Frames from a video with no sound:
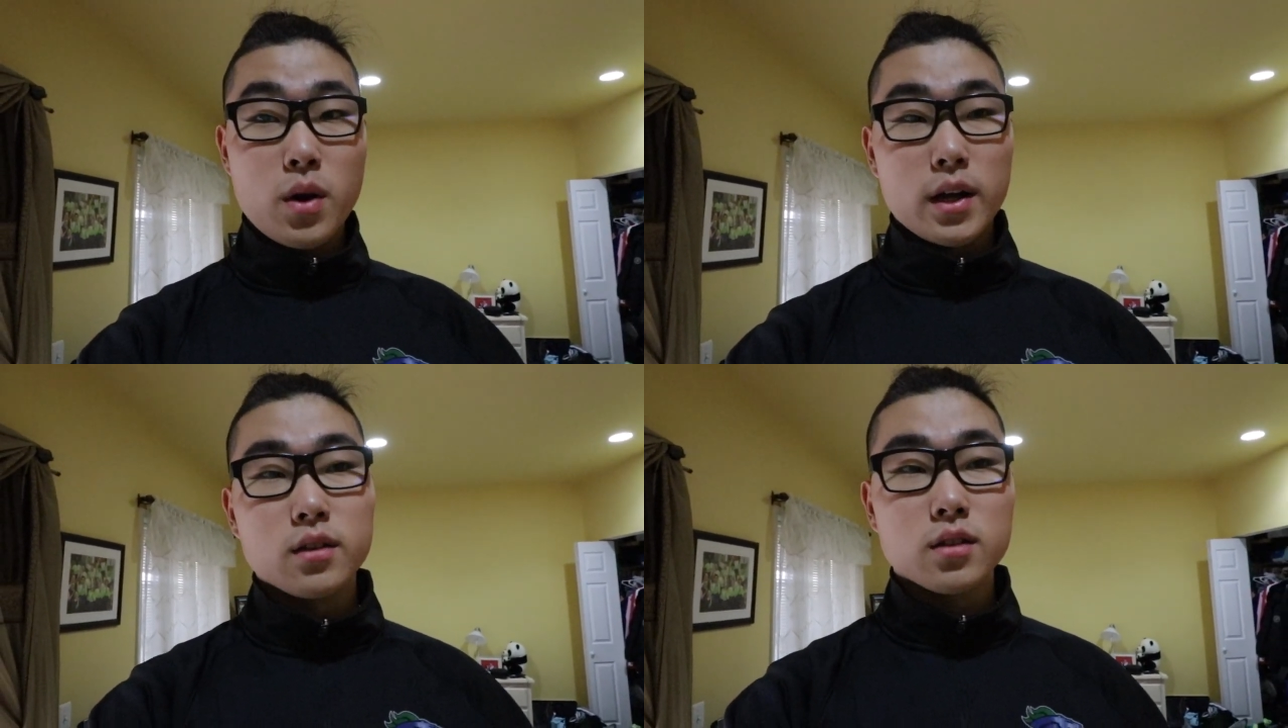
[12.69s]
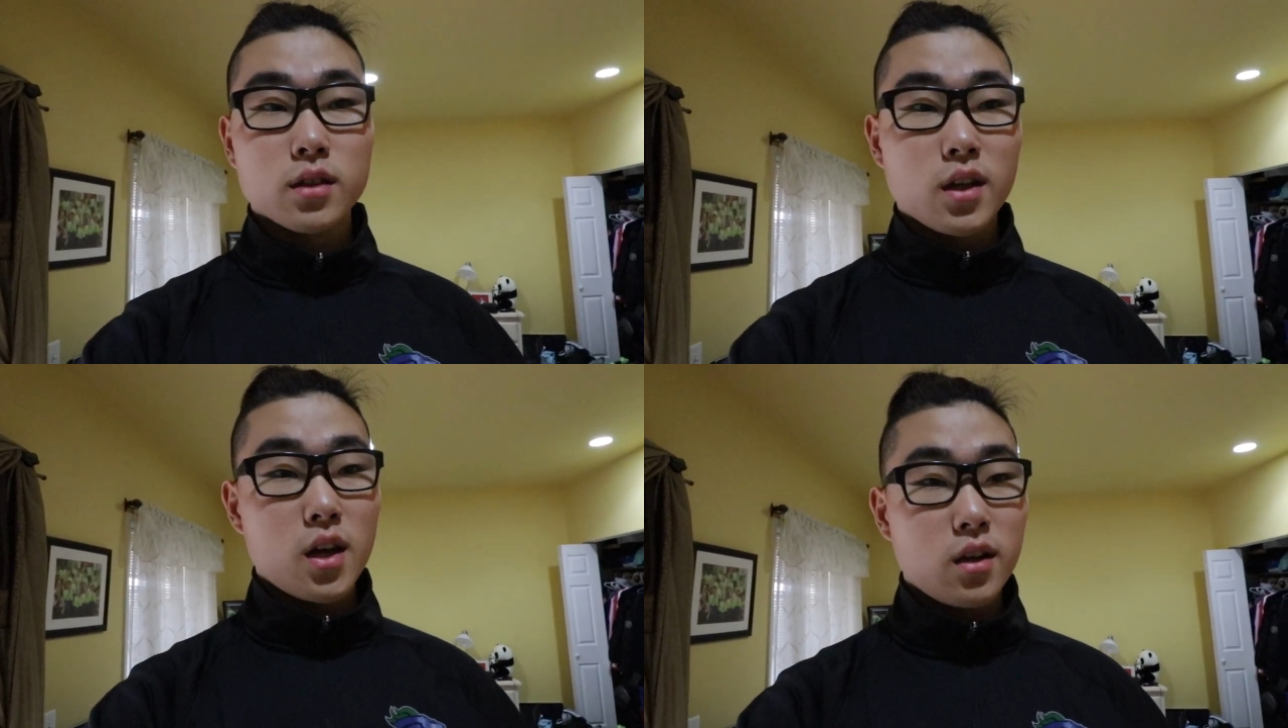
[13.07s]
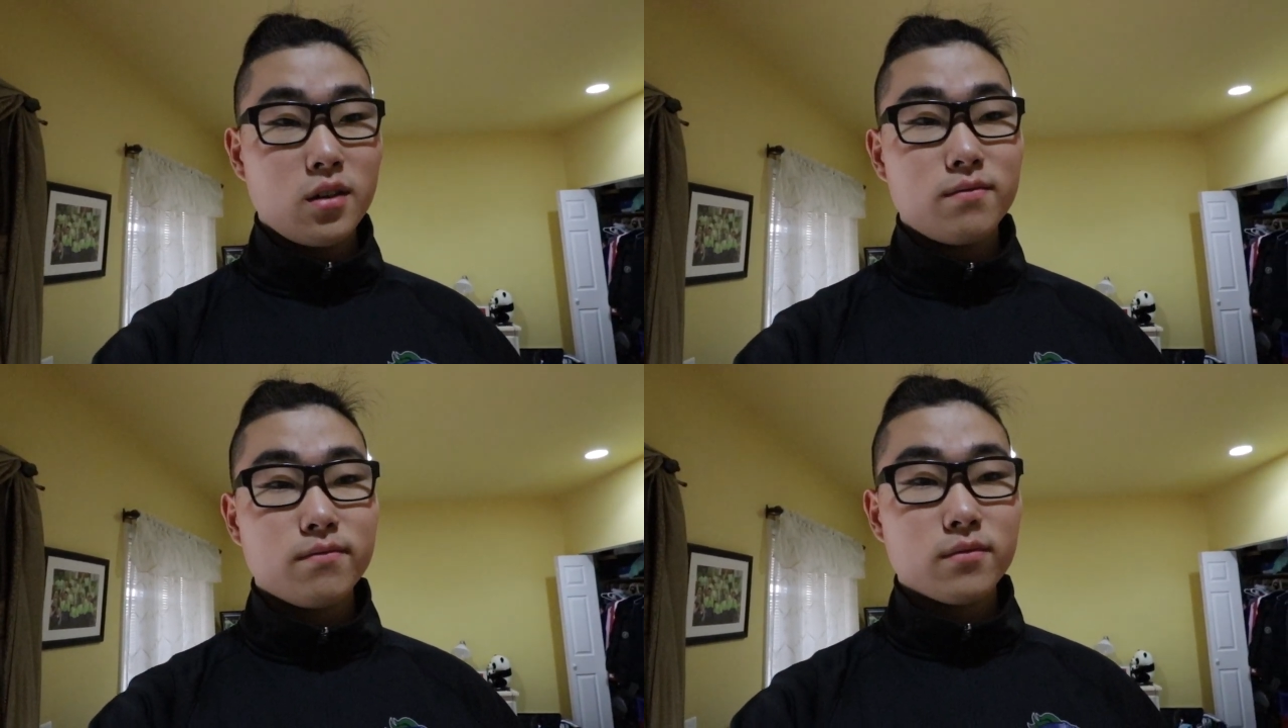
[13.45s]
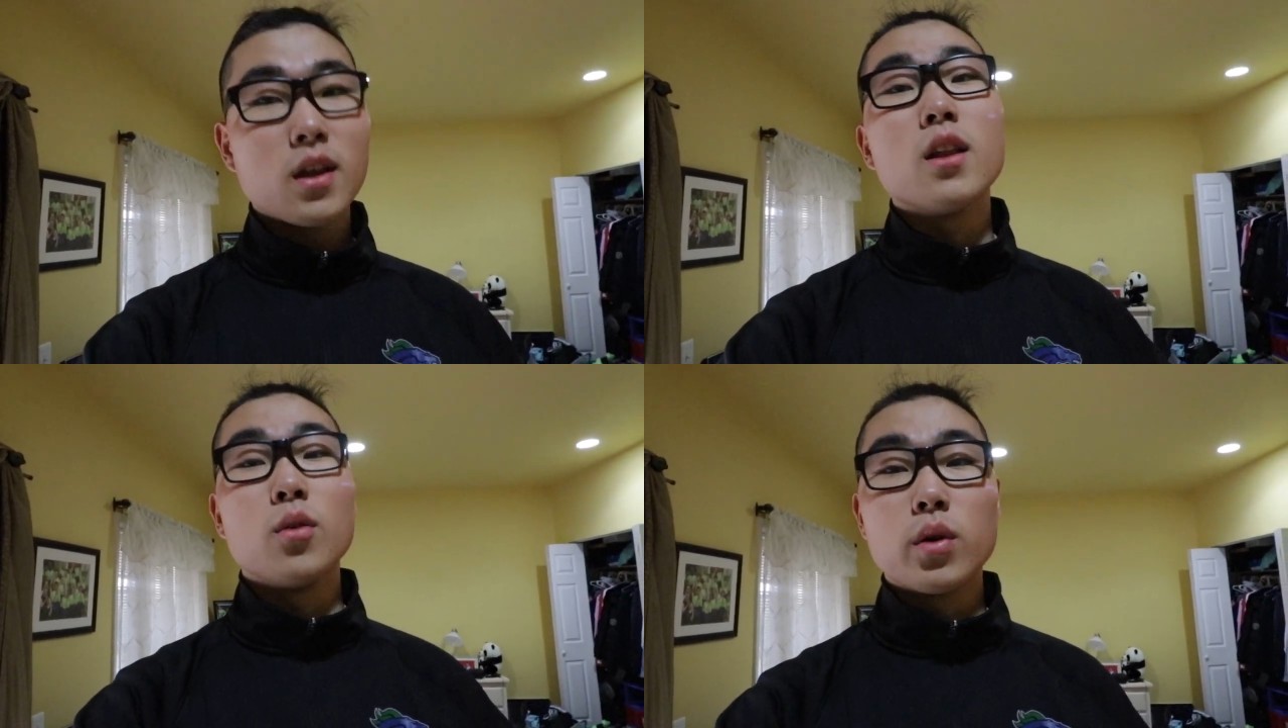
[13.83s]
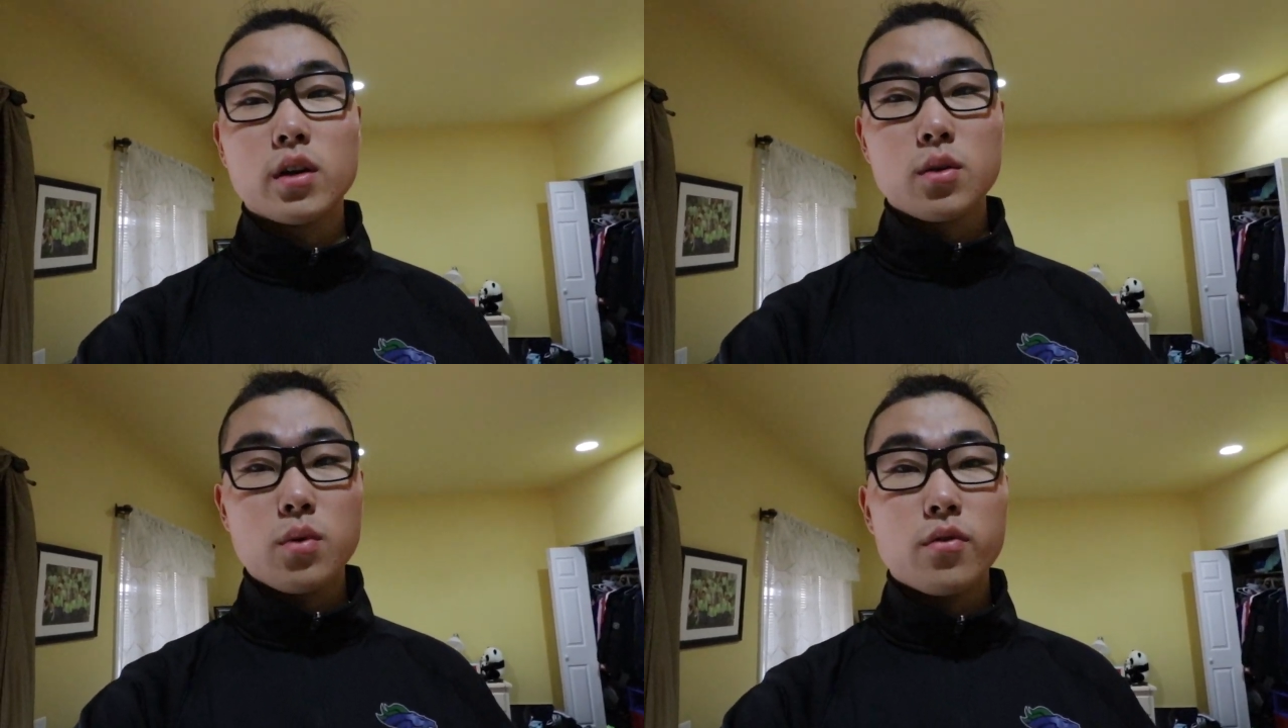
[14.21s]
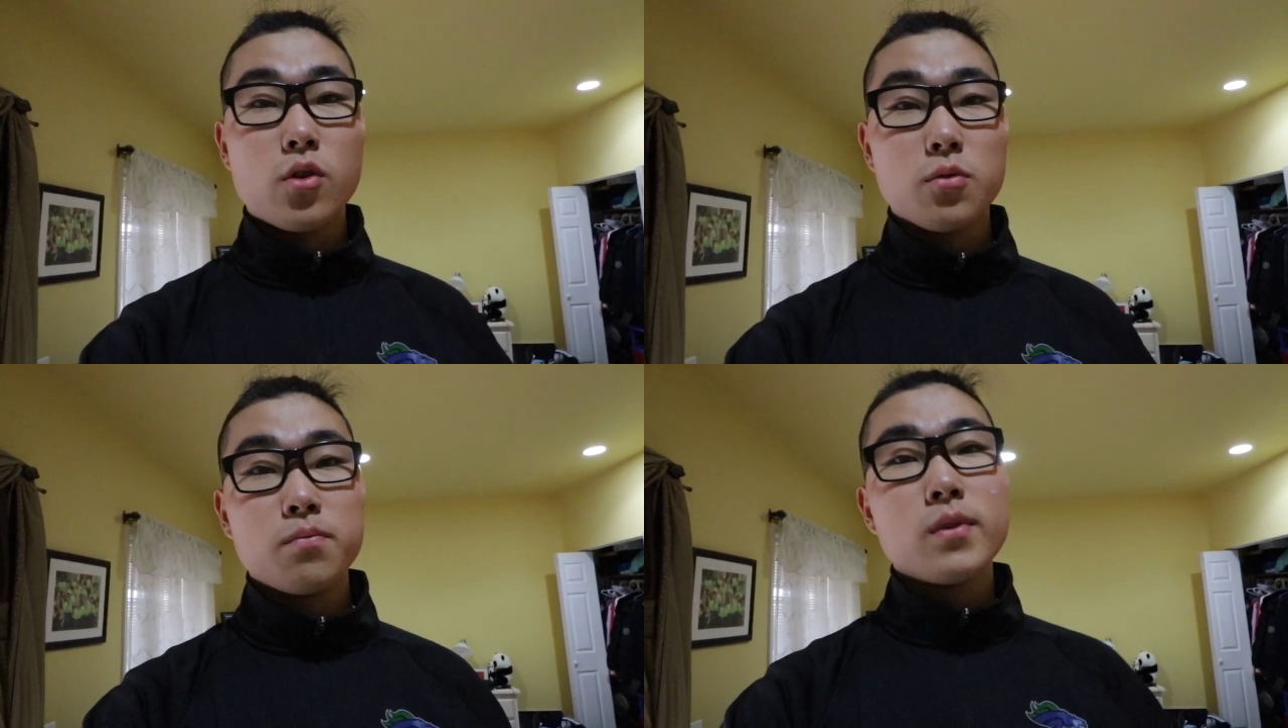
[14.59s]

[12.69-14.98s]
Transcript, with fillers: practice again, and then we're gonna perform.